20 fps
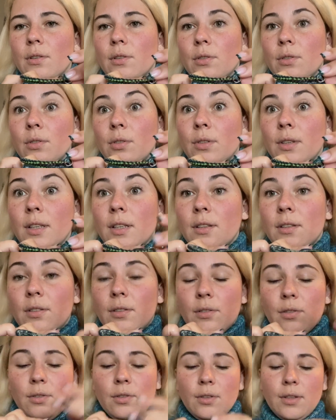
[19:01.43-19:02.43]
to knit
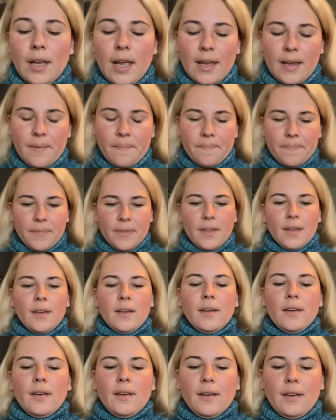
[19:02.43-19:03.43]
today.
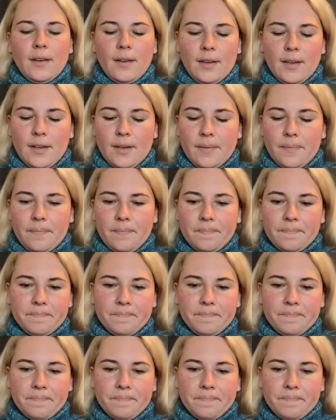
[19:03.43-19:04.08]
Um,